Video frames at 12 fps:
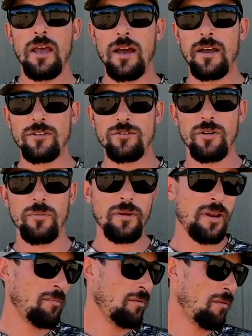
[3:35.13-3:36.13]
I enjoy being
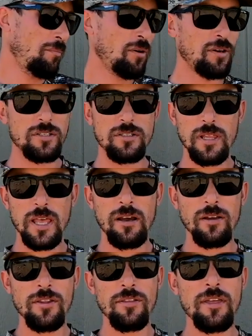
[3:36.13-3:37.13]
able to put a sling
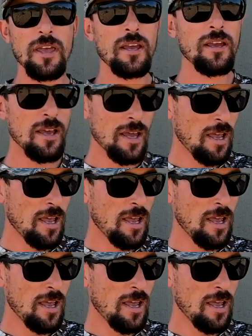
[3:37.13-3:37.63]
on the thing.